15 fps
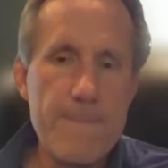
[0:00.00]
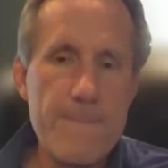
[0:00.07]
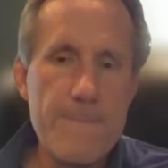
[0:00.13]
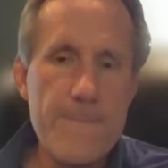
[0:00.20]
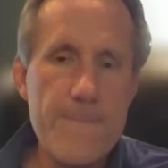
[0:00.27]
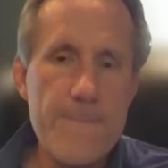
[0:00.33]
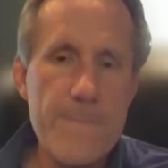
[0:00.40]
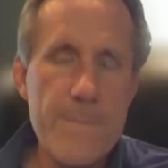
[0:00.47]

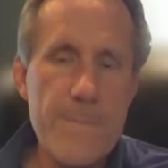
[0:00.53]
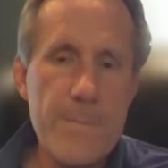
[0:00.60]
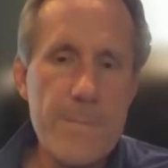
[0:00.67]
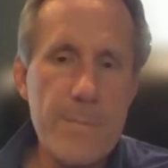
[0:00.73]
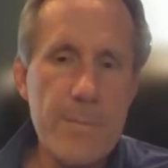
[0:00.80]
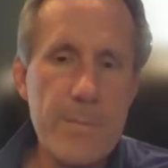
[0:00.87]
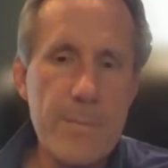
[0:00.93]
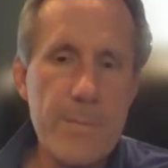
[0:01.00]

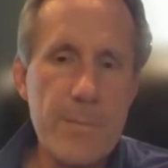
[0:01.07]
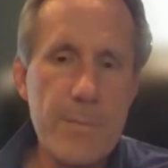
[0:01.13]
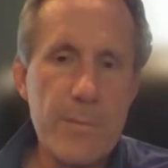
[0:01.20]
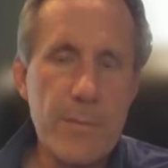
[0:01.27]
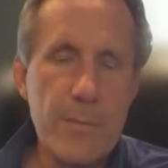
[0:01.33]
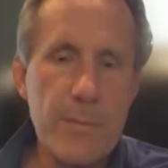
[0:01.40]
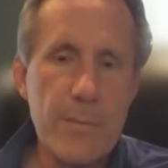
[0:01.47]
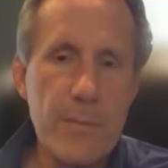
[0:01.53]

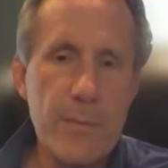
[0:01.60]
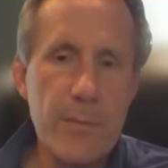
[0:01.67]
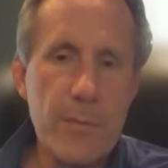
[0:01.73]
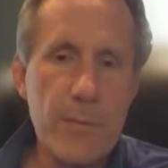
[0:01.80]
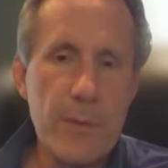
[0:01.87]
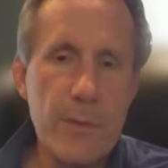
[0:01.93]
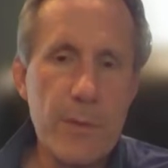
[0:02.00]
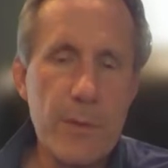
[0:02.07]

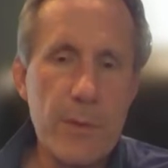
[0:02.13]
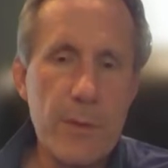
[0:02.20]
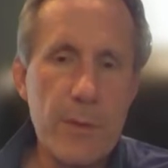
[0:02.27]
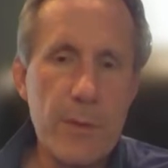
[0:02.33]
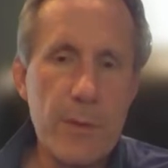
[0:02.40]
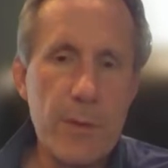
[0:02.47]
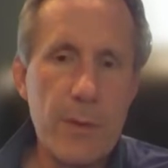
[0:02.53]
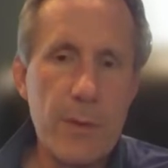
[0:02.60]

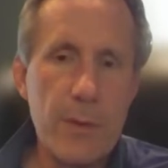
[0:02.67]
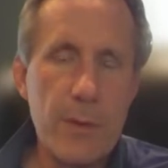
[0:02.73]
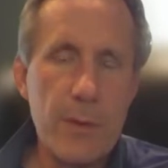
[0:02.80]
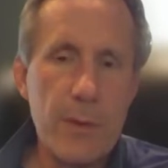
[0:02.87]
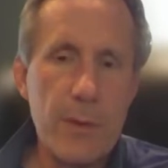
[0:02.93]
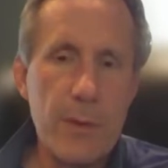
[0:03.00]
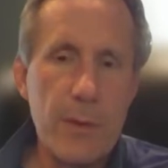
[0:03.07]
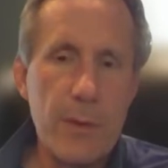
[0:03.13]

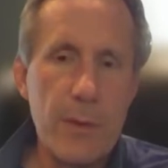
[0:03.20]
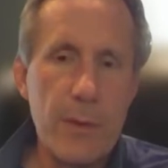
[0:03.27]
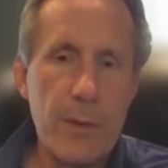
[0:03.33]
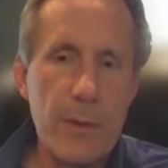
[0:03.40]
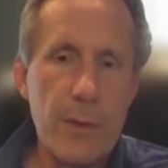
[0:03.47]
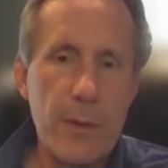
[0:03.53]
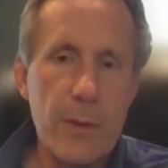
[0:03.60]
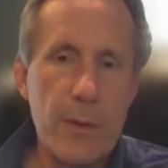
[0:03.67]

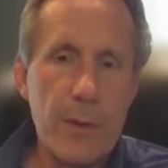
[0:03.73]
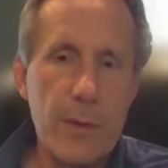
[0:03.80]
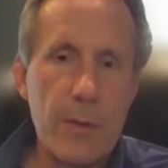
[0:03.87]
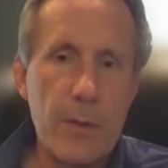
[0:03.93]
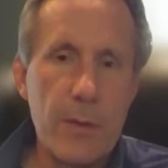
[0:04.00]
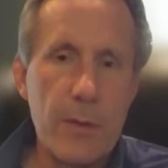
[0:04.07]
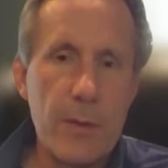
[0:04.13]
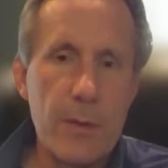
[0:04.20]

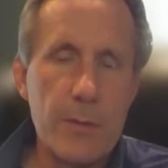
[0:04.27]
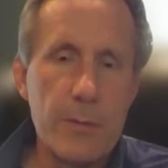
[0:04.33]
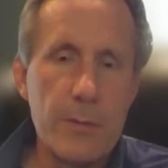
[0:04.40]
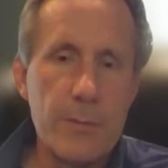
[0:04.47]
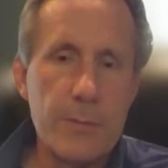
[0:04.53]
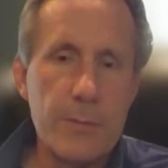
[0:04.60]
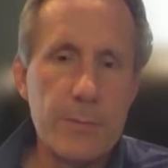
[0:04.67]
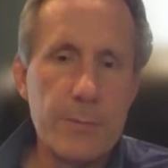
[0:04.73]

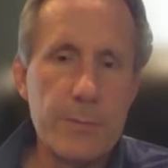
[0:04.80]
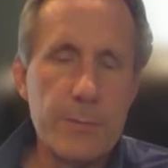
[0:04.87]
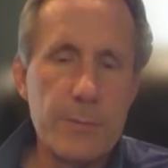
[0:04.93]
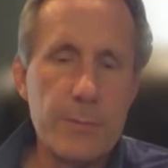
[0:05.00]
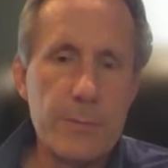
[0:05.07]
The person shown says nothing.